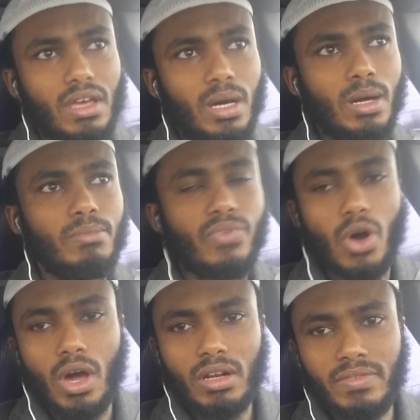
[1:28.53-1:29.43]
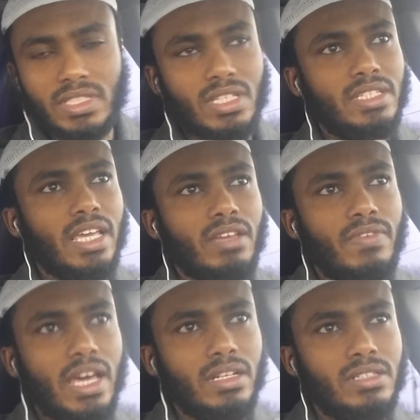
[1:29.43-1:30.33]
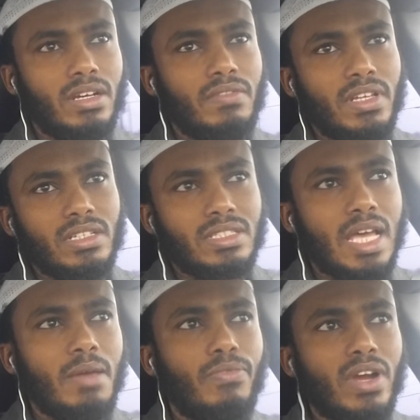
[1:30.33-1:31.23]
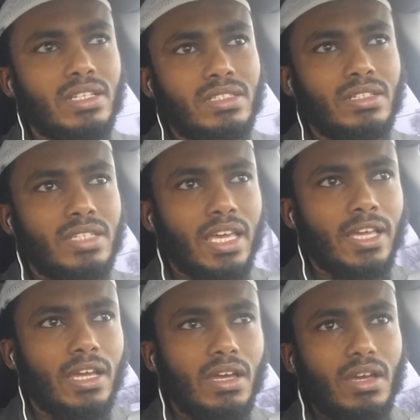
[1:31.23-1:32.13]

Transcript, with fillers: um, for all of us to take advantage of, and it's time for us to take